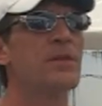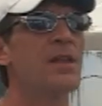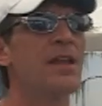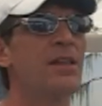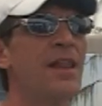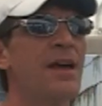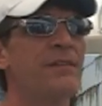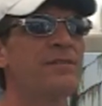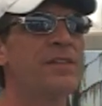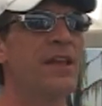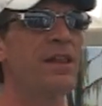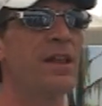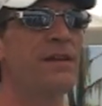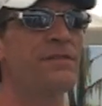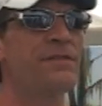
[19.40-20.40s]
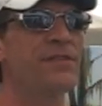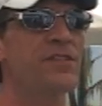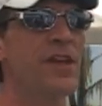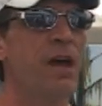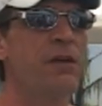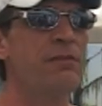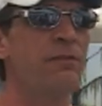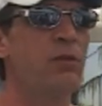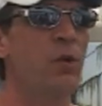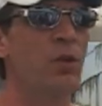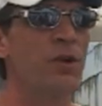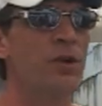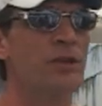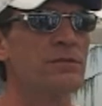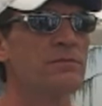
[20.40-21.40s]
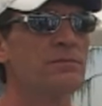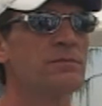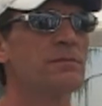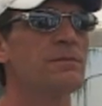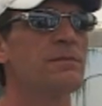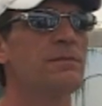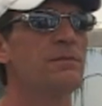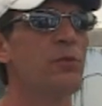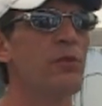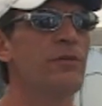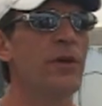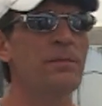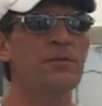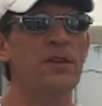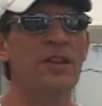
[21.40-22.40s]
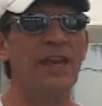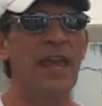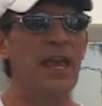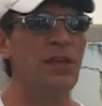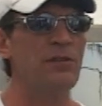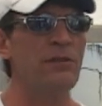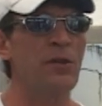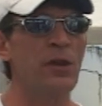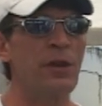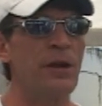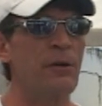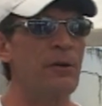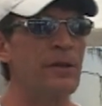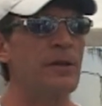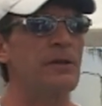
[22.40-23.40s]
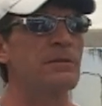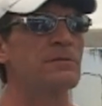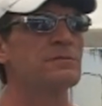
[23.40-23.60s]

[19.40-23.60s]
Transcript: They great. left. They left South Florida, moved up to the Gainesville area.